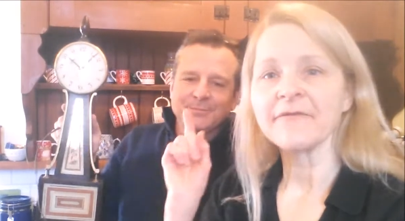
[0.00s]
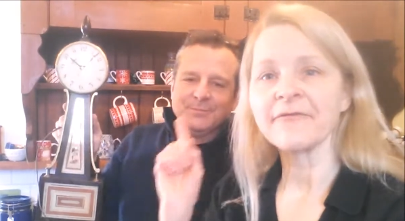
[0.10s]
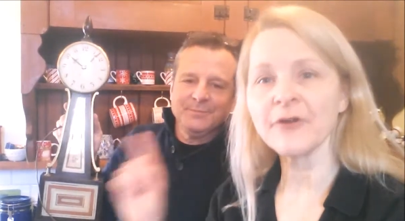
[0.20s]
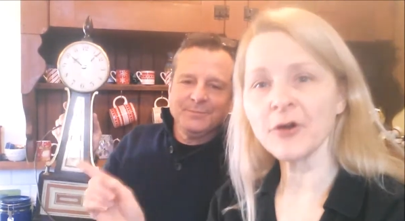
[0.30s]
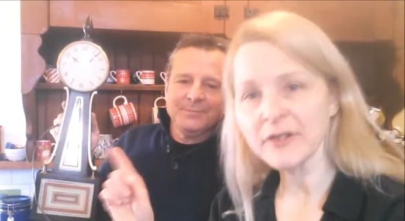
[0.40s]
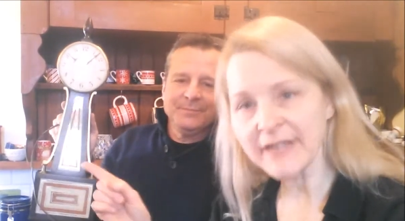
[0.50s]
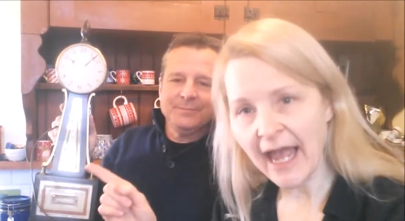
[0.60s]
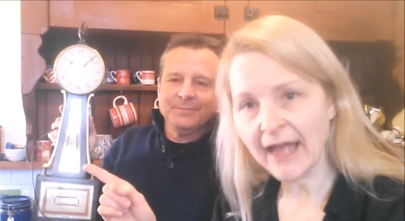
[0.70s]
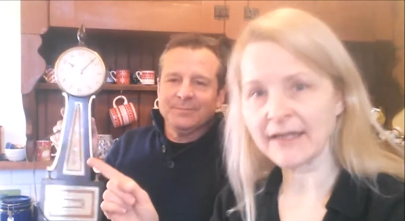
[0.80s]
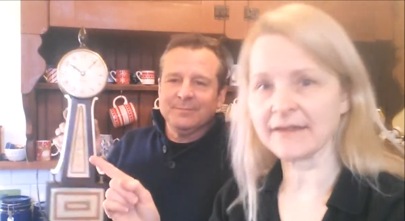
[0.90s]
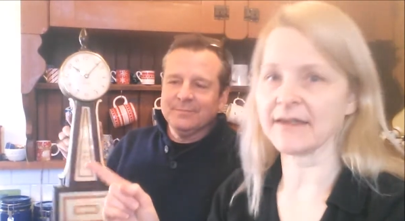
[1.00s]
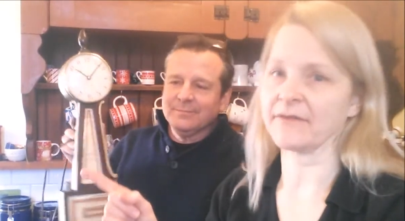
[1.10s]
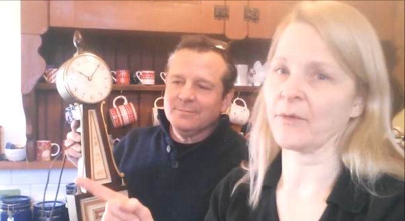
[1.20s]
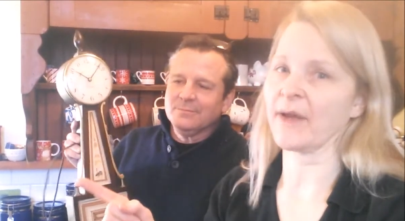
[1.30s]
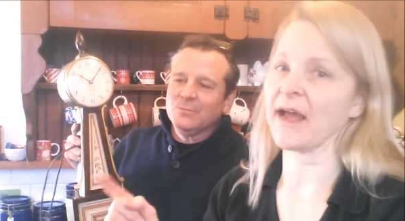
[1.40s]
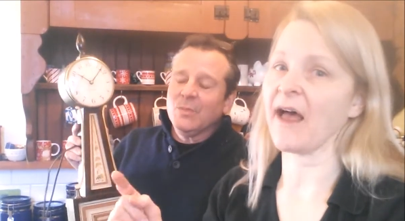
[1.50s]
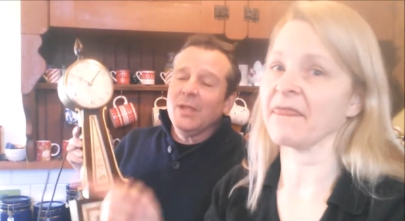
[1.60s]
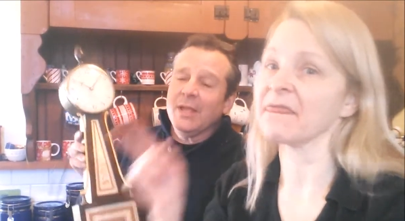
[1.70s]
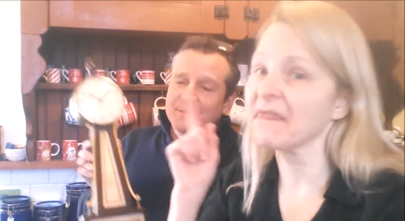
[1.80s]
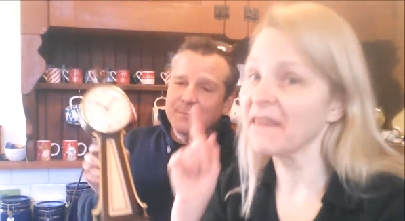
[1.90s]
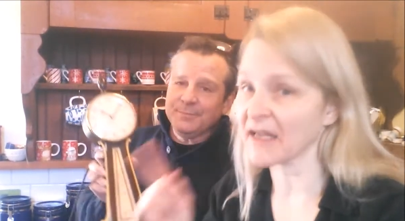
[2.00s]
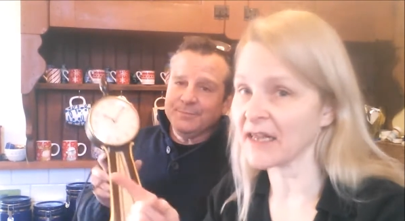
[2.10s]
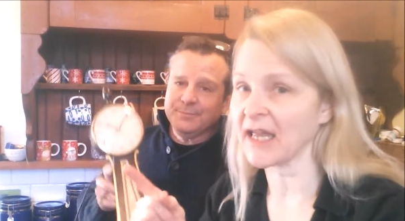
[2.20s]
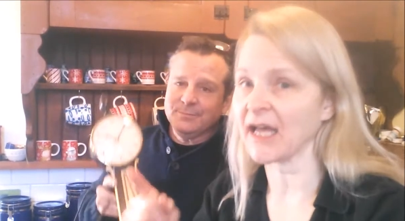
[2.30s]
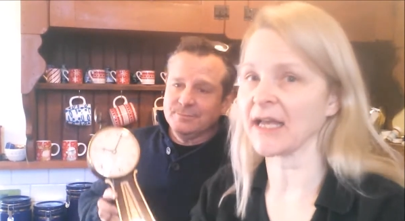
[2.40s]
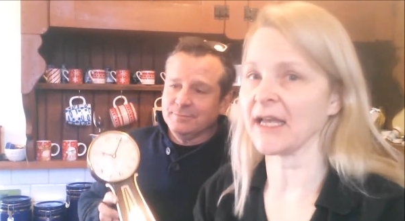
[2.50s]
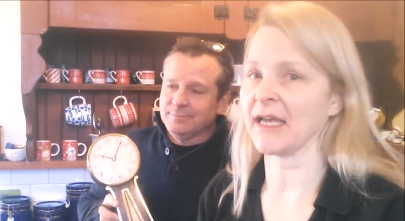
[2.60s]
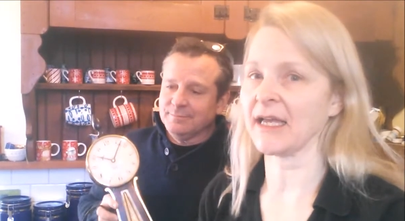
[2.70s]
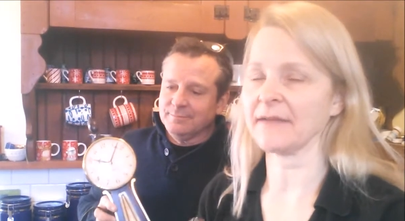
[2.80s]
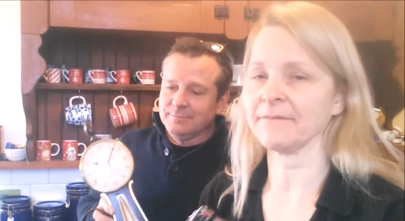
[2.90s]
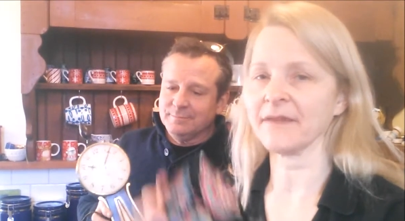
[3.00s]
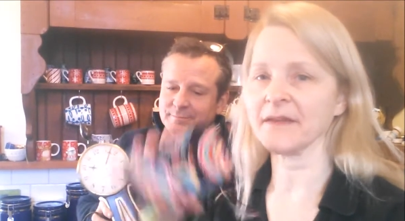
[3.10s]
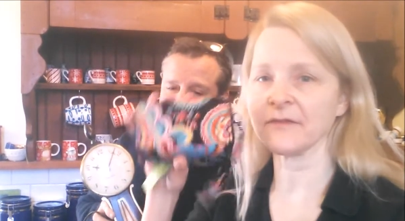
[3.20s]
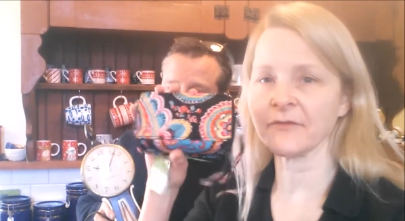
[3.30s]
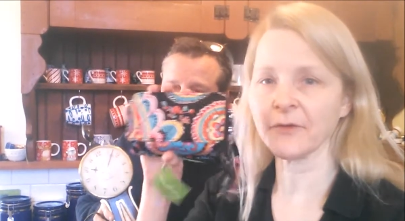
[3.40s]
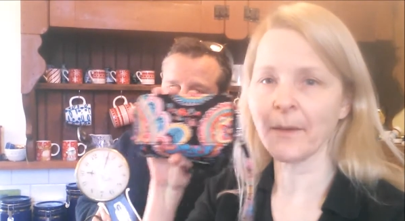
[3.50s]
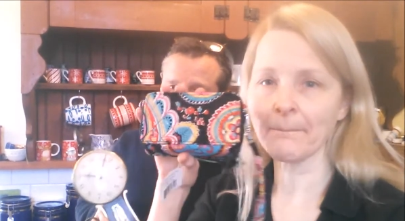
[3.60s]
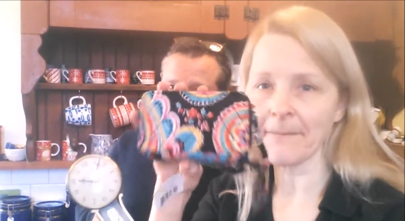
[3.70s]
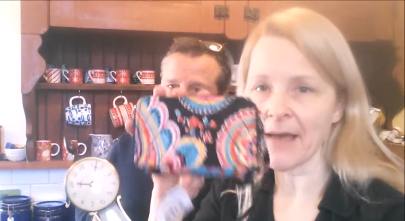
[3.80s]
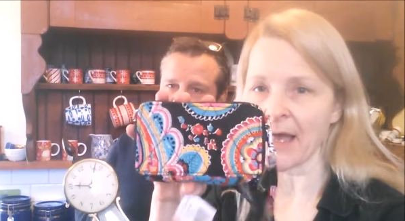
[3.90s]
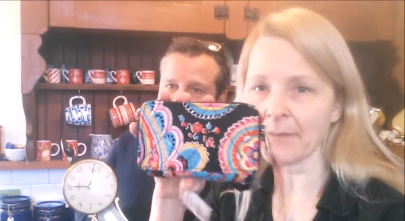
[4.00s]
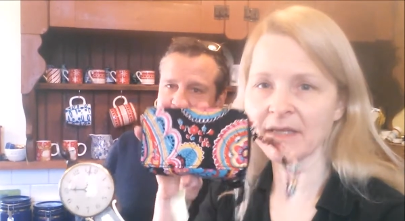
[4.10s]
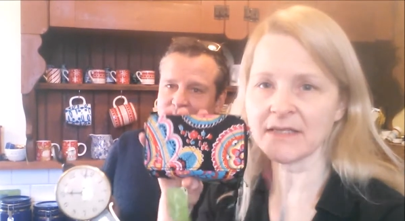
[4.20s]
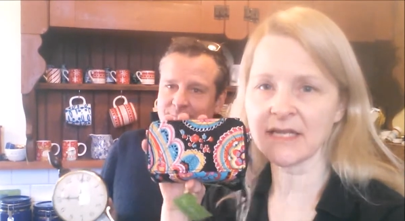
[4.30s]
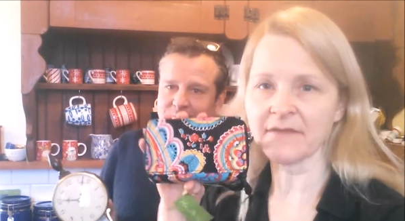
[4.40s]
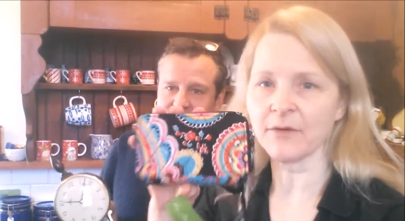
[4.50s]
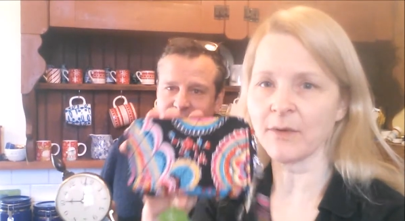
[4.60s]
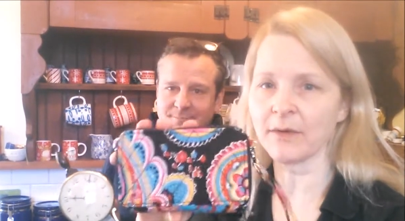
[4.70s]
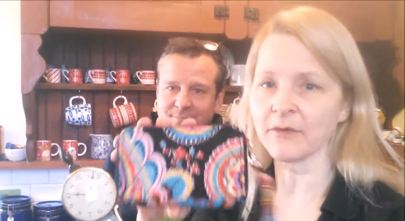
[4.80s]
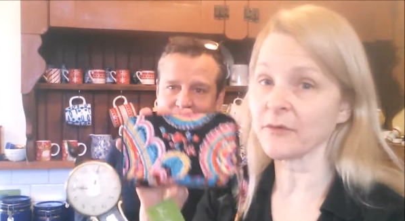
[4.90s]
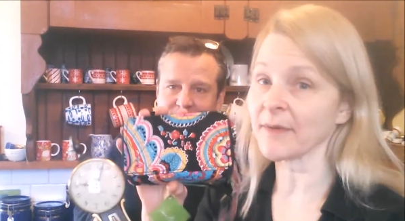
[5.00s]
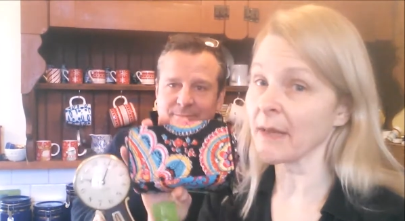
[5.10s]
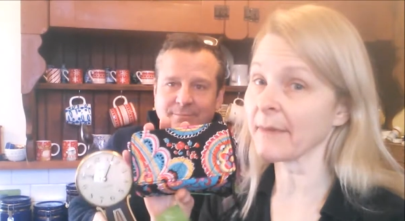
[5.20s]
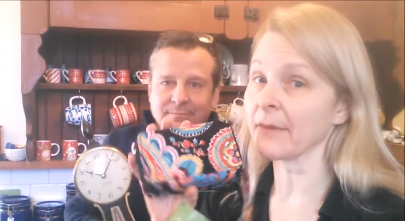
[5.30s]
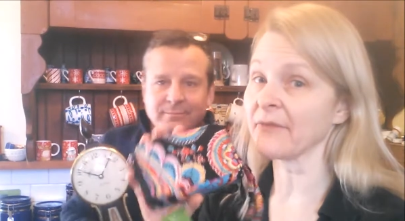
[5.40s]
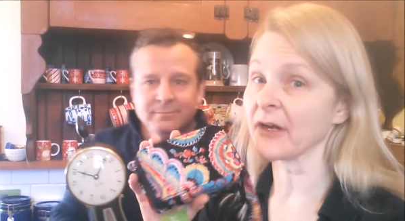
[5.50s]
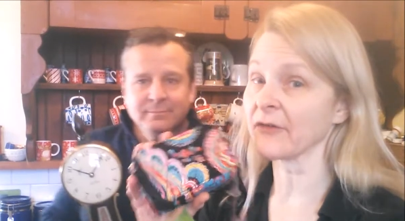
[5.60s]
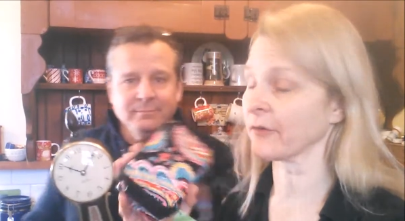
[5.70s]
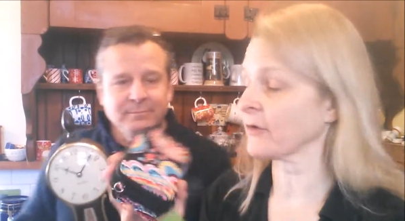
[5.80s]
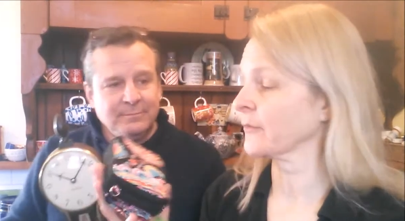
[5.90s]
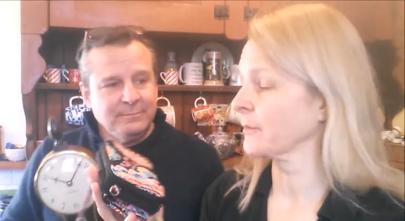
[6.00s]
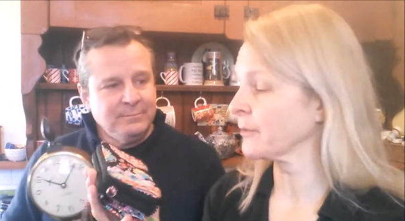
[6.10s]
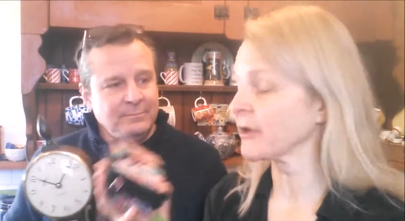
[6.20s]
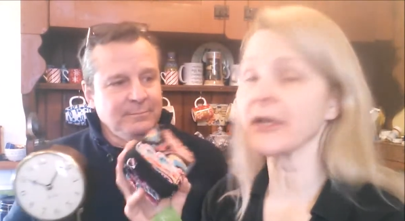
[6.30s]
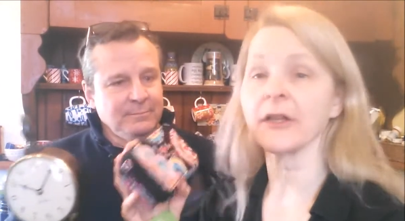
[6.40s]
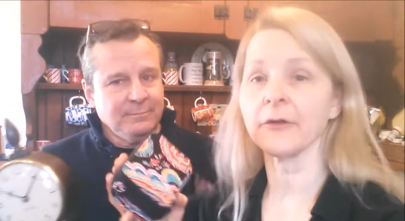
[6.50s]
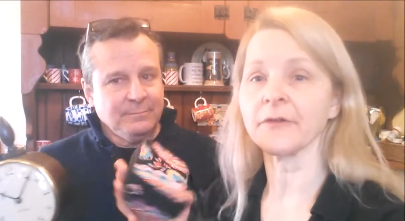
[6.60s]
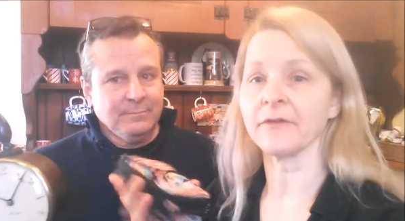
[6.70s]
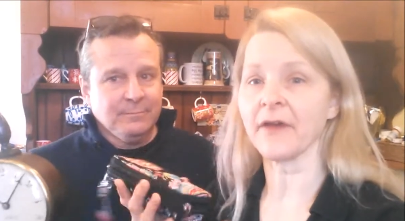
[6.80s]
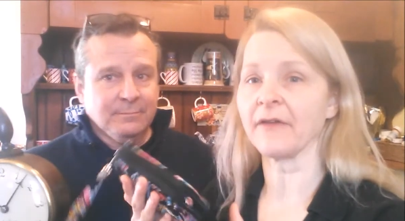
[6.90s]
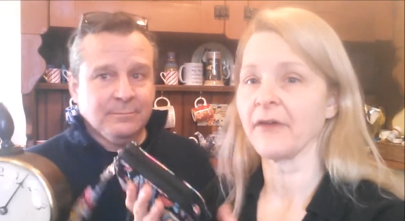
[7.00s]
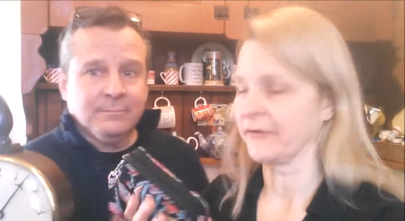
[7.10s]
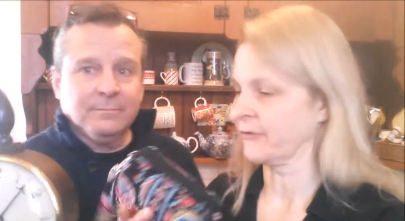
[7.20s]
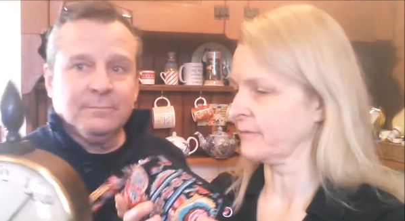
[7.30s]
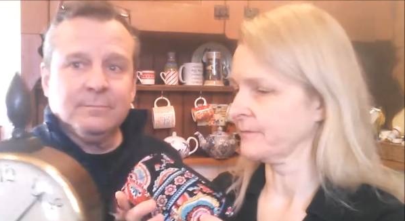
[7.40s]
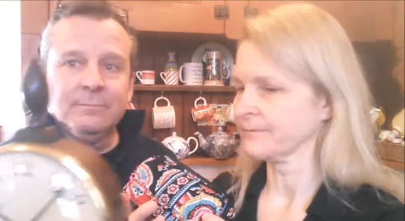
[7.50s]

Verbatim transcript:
Speaker 1: Frugal Daddy's giveaway on yes. The Clock Guy. This is Frugal Mommy's giveaway, which will be coming up very soon because we're pretty close to 500.